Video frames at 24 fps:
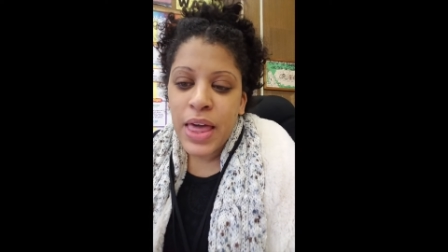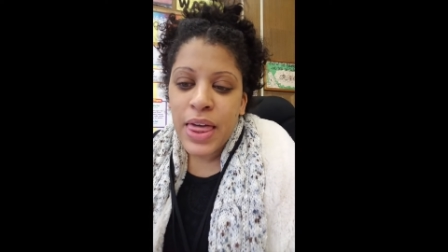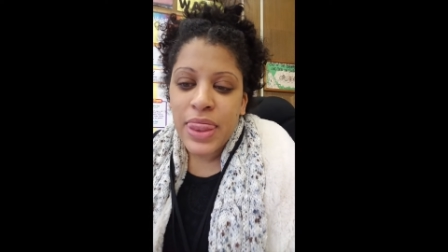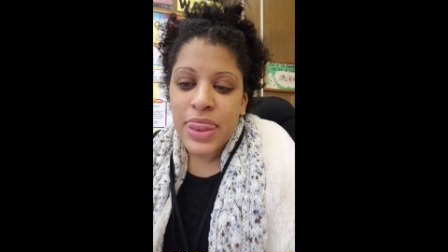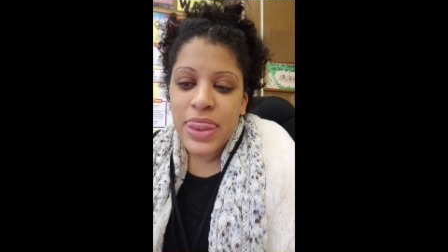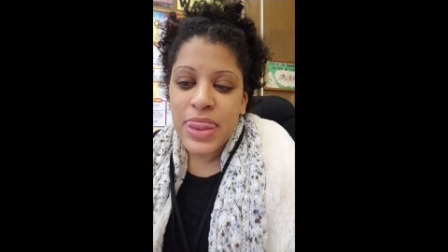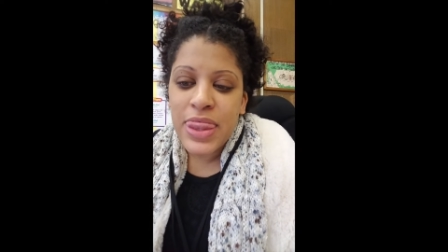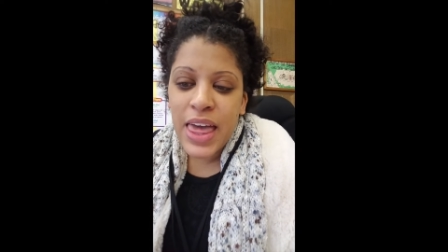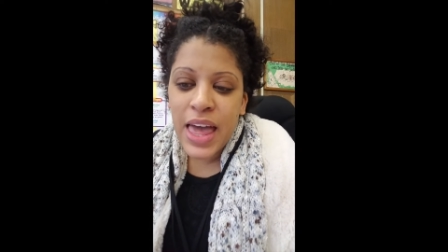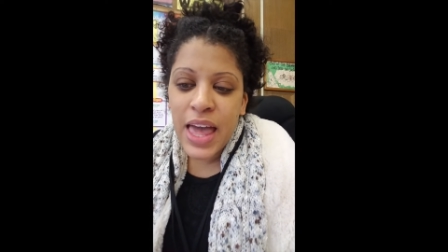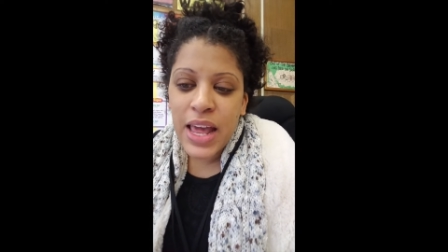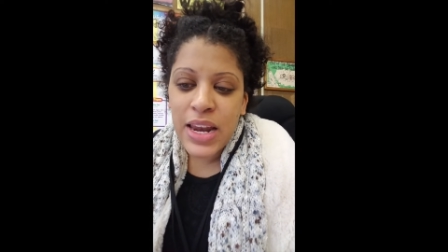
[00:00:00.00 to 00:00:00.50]

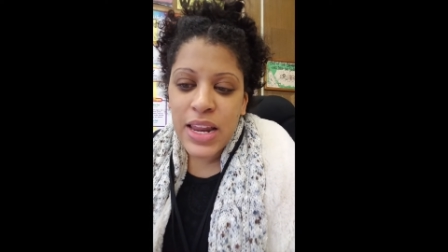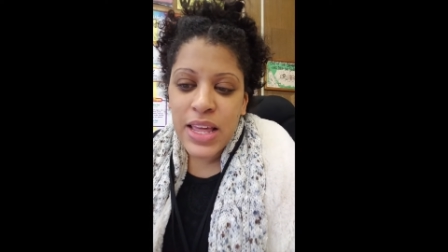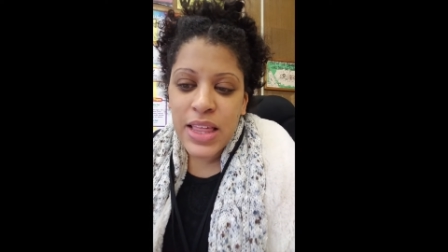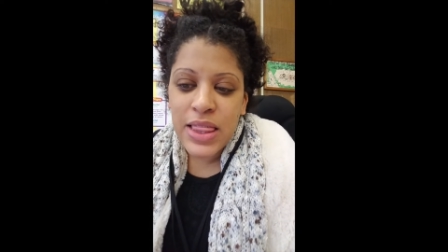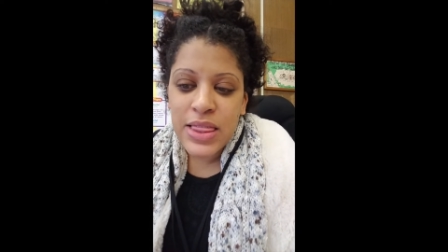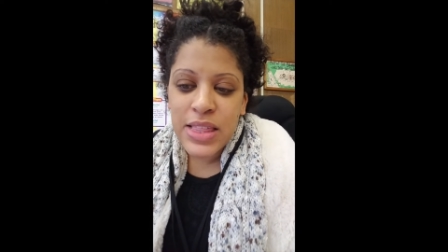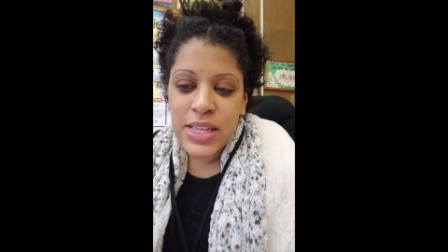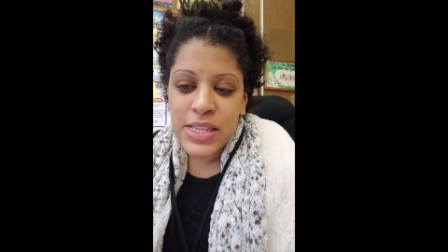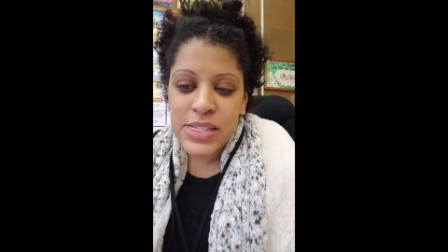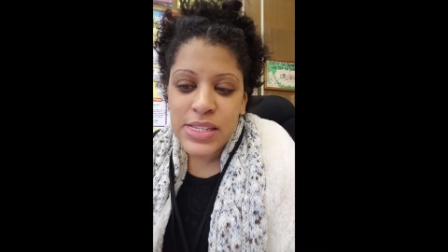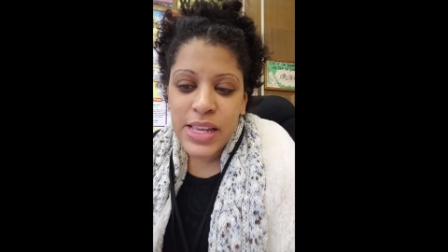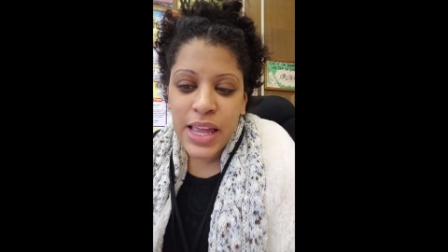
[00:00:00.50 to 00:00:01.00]
Then in
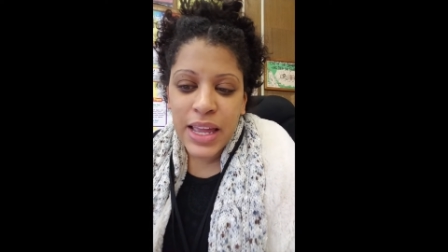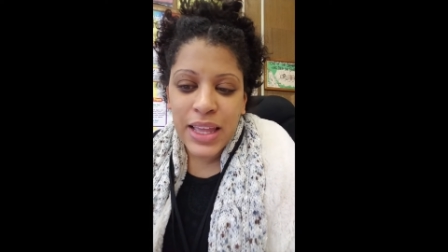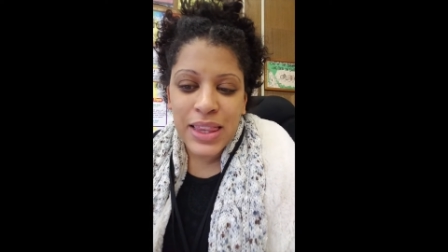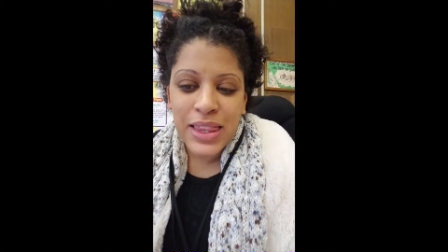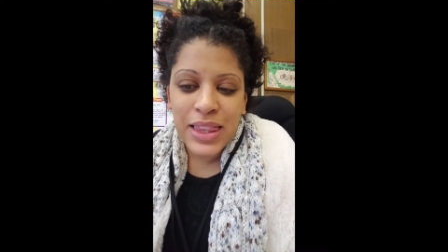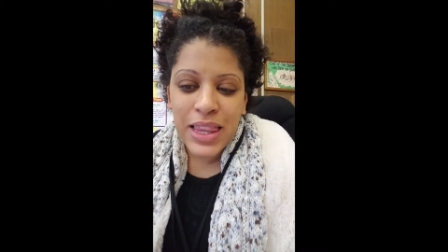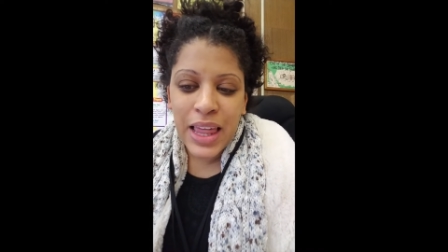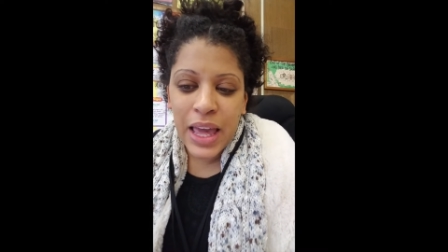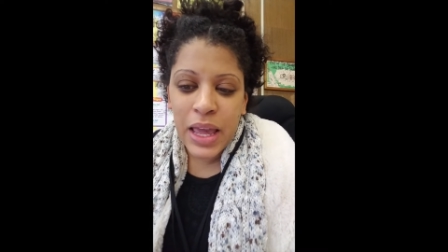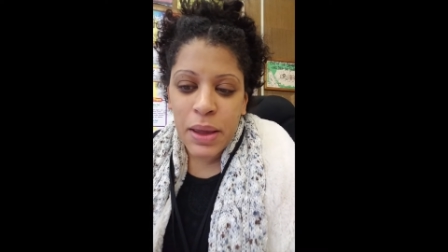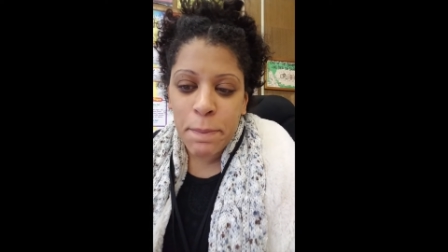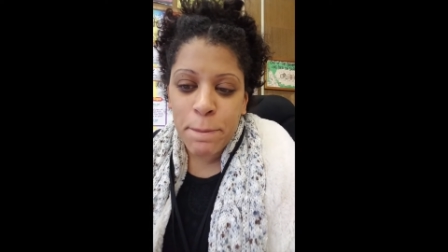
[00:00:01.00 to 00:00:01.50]
this like
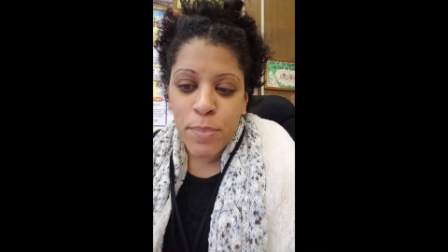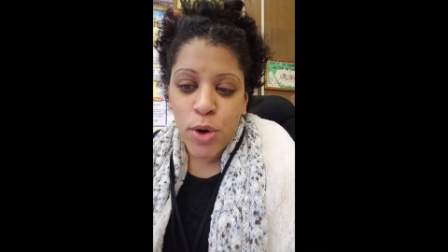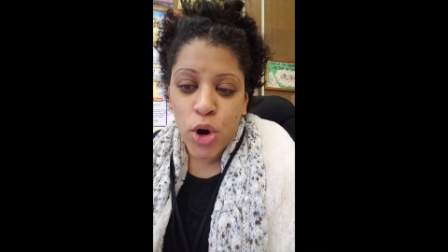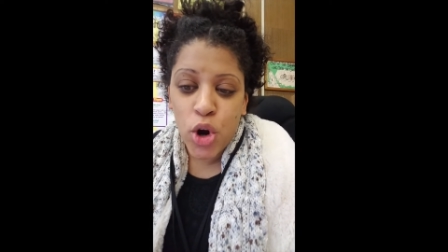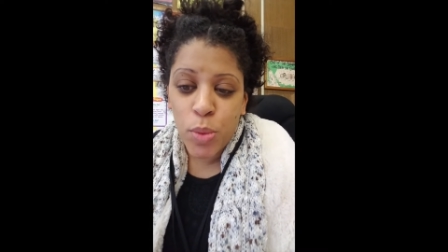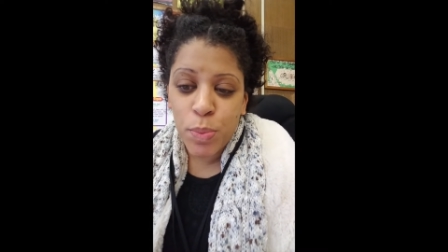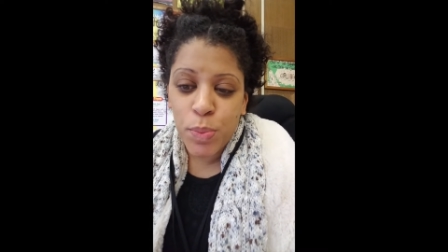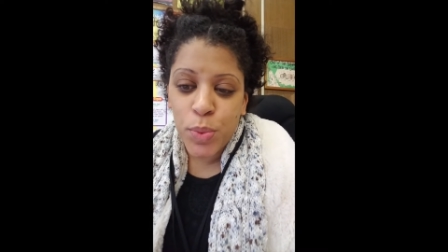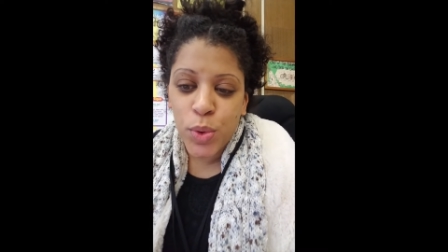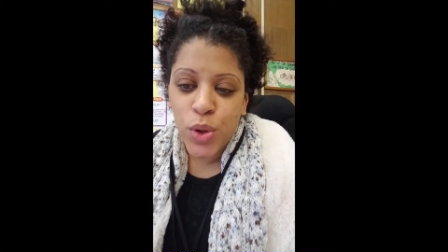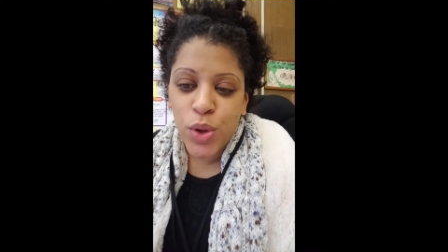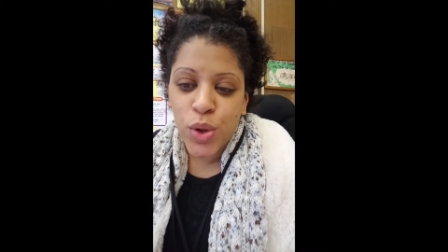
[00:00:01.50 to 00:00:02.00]
light
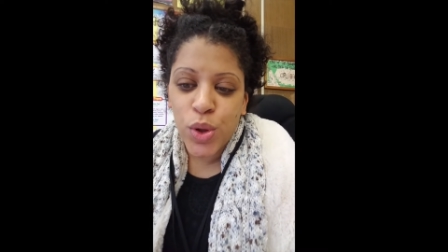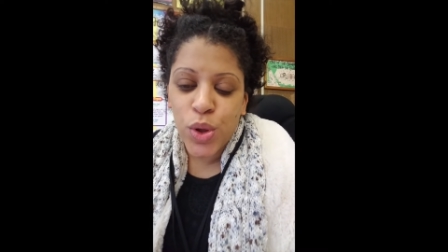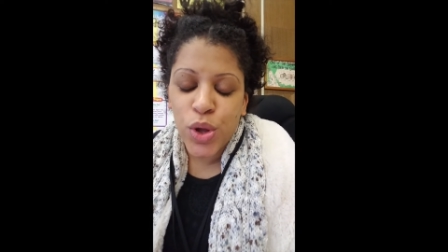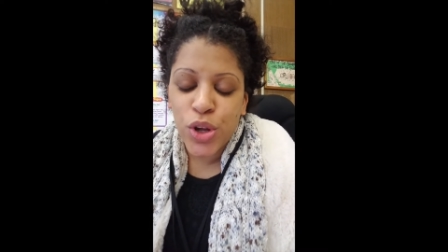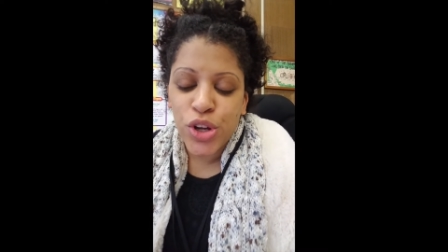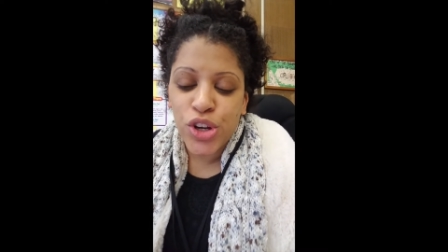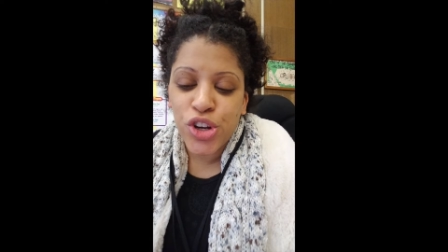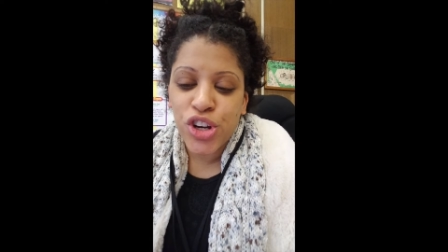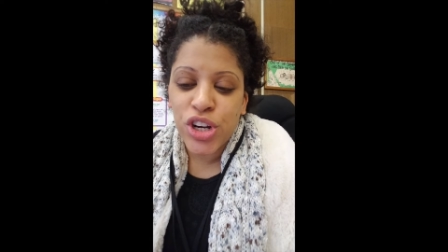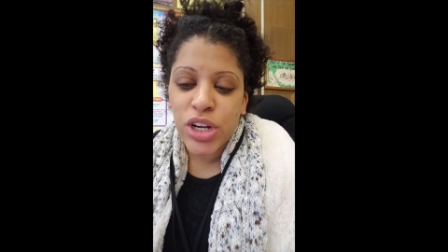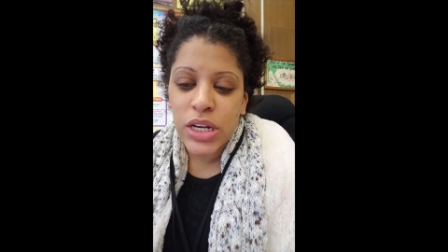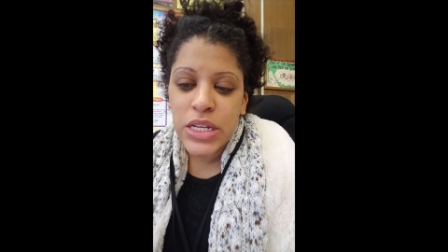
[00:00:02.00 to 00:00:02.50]
purple,
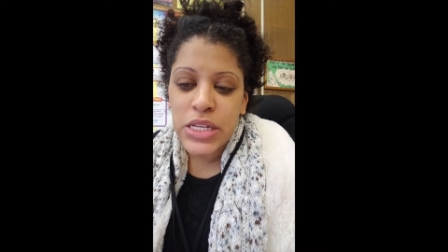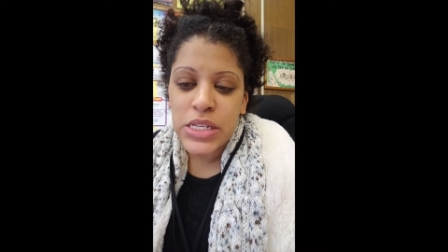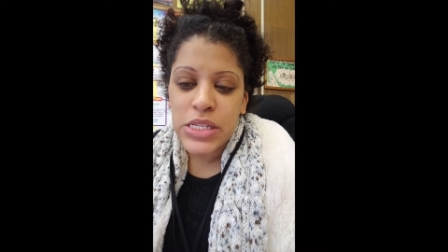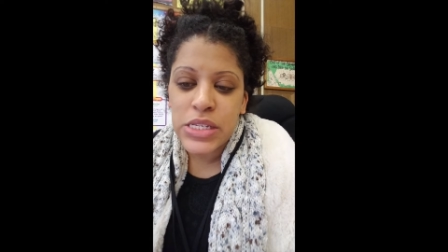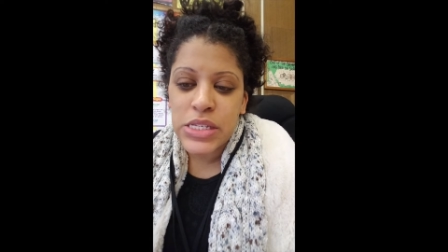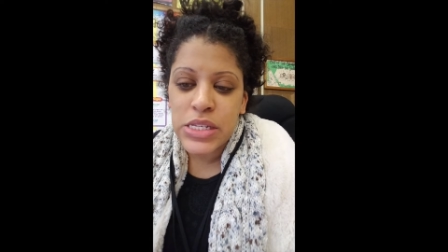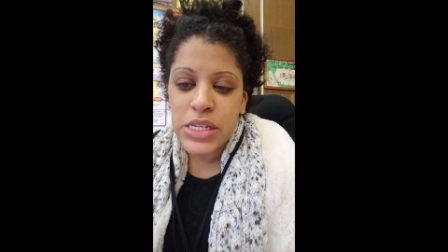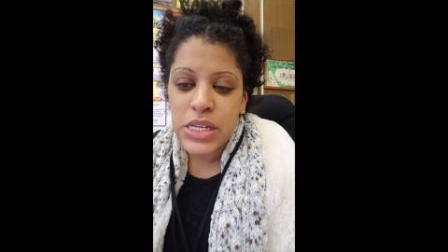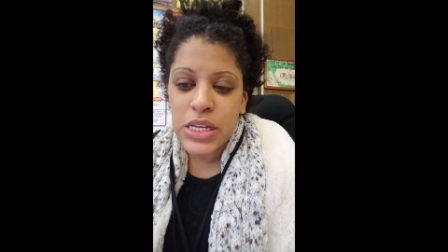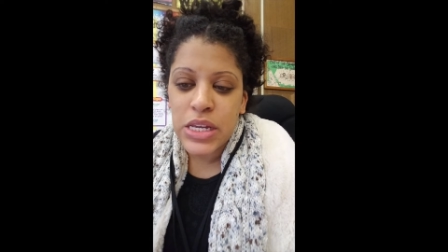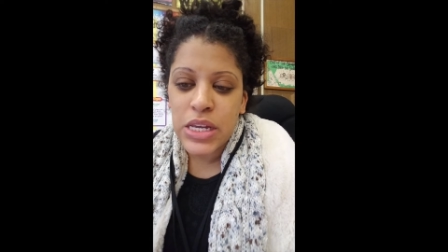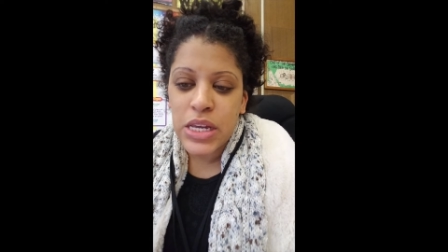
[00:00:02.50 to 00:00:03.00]
you're going to
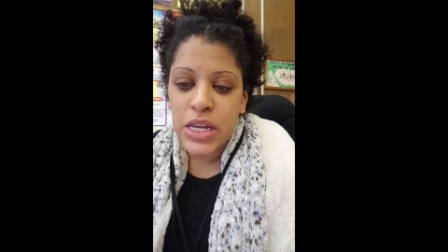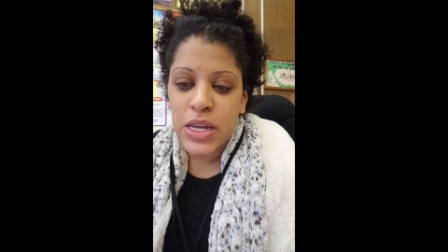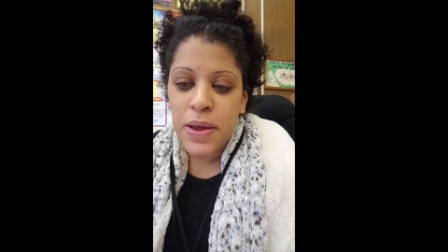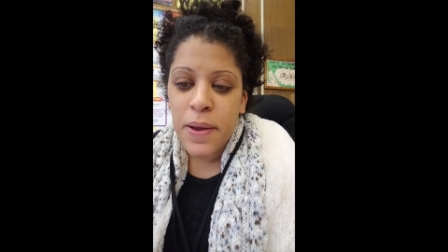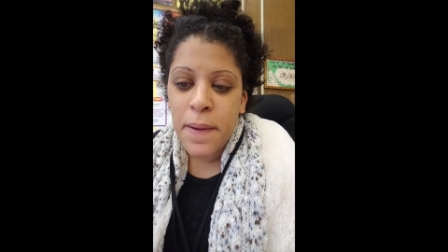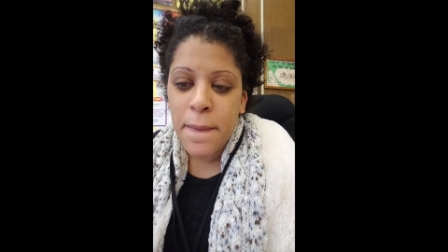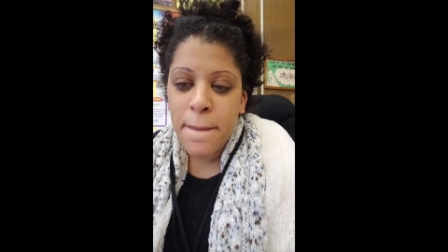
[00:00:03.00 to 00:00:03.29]
see